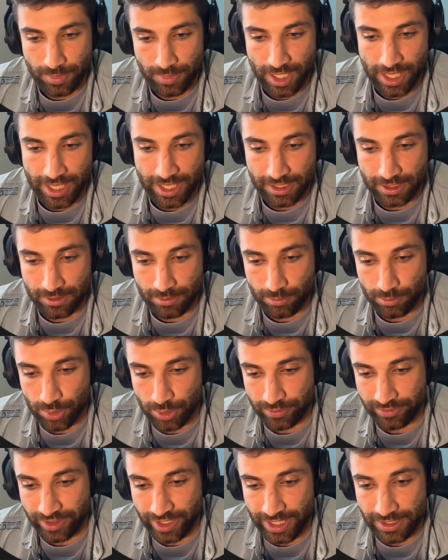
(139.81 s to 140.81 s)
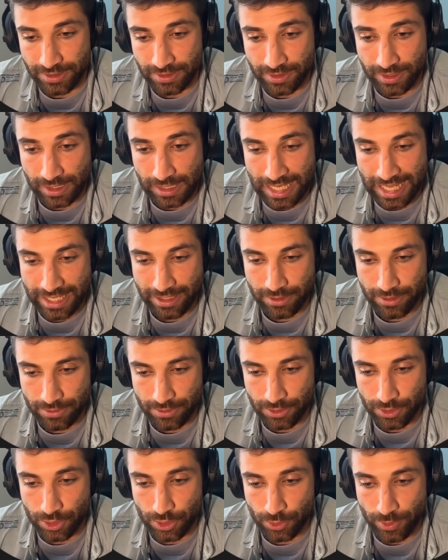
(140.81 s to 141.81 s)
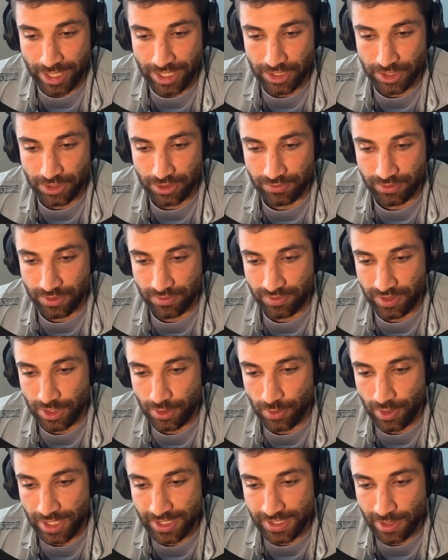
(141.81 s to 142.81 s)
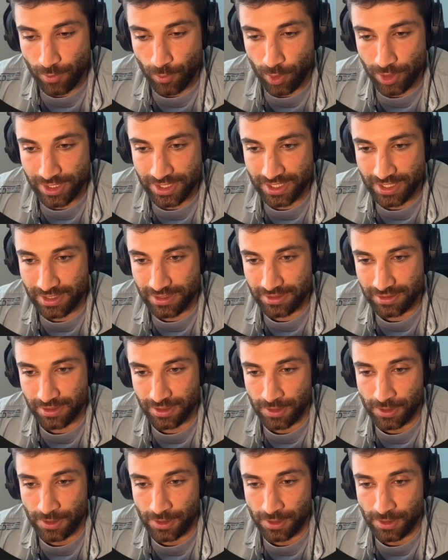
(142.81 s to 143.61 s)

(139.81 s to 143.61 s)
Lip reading: I can provide the length, the duration of the video as I want it,